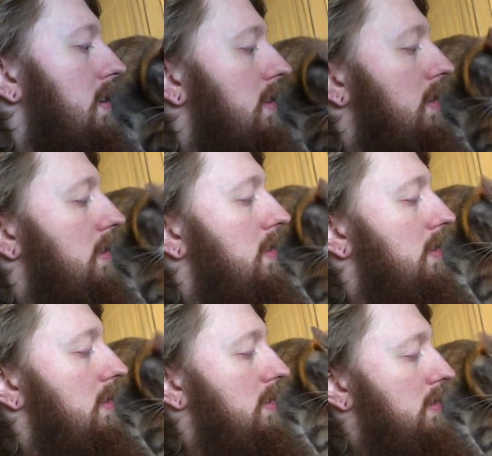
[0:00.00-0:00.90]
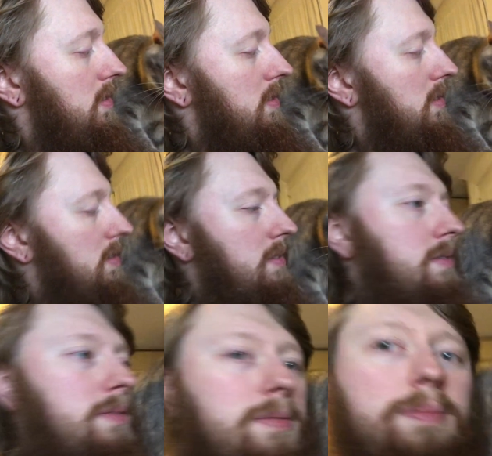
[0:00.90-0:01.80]

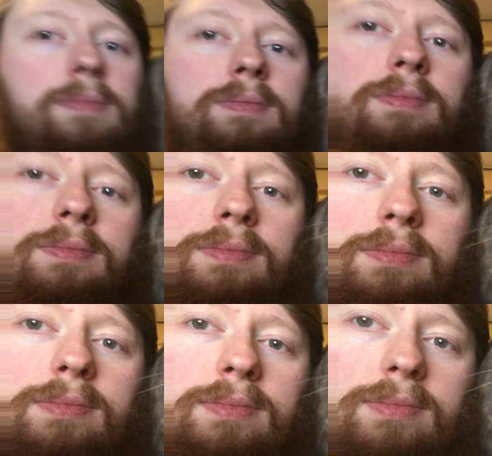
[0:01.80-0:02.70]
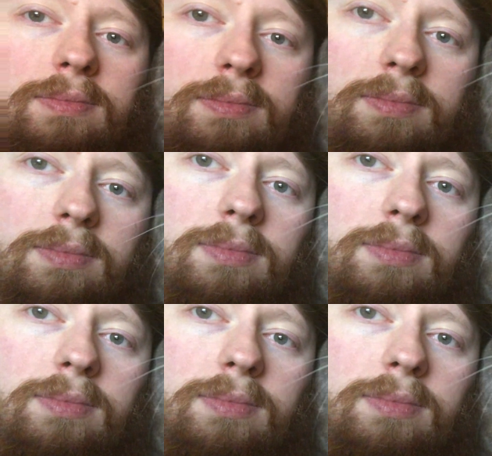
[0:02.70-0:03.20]
Nothing is said.